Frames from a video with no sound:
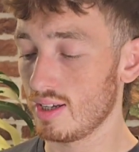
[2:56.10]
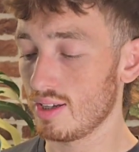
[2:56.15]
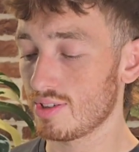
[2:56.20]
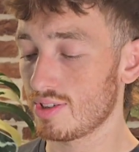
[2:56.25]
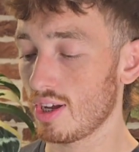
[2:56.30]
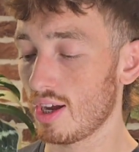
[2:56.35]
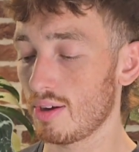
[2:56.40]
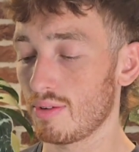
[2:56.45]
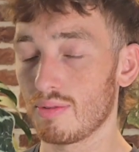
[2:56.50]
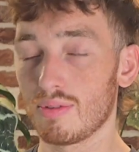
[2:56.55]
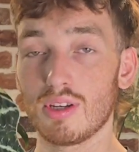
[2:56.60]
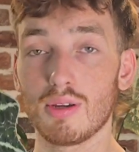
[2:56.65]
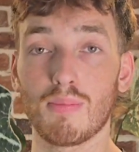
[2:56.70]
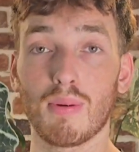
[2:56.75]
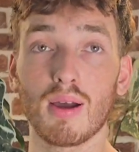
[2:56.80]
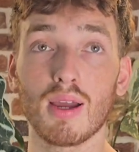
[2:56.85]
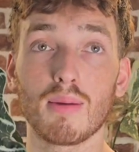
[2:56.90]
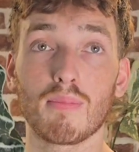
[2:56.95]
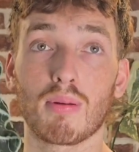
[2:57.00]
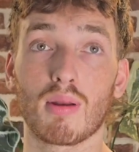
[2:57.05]
So you
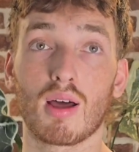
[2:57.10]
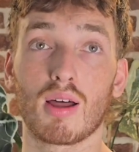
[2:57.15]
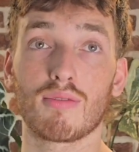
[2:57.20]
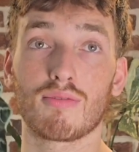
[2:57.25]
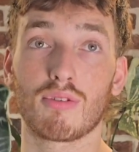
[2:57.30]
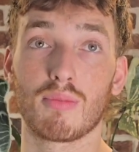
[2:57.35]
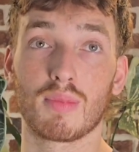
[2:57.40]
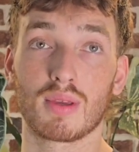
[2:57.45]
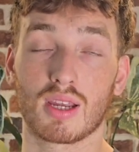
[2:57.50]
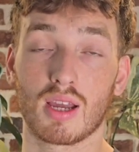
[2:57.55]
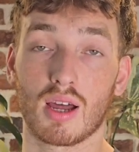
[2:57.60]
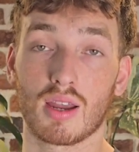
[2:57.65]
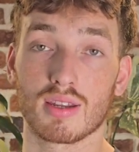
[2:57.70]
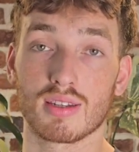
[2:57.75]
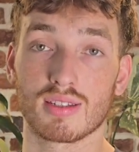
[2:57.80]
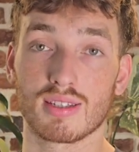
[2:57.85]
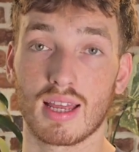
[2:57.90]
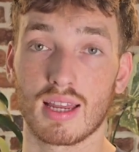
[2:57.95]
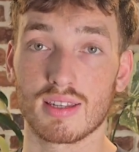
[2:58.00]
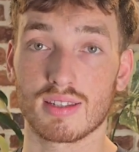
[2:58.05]
buy a plant from the
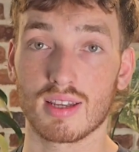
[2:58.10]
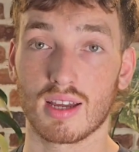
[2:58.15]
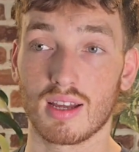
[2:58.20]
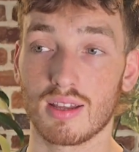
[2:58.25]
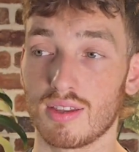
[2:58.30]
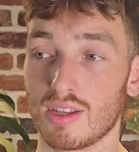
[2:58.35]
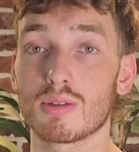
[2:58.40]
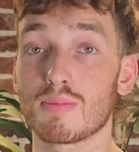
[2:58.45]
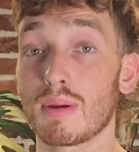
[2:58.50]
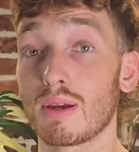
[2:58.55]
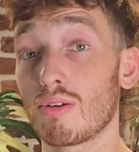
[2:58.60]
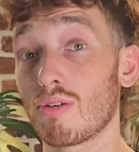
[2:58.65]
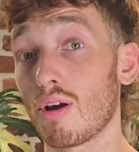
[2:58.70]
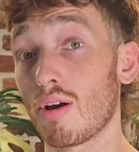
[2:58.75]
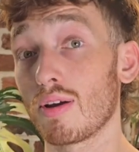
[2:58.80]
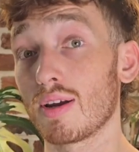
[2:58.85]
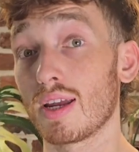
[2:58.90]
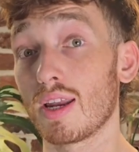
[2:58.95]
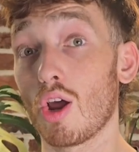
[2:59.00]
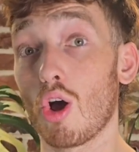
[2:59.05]
garden centre that's been
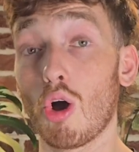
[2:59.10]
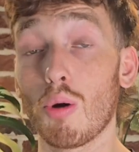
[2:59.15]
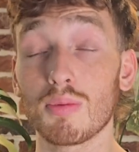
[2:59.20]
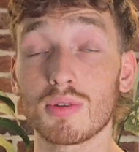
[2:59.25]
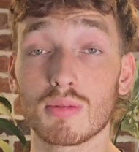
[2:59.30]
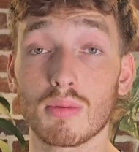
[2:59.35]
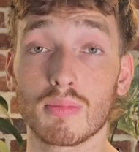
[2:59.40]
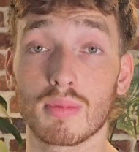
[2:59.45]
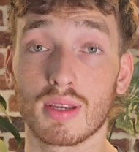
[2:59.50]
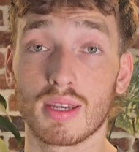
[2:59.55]
growing in optimum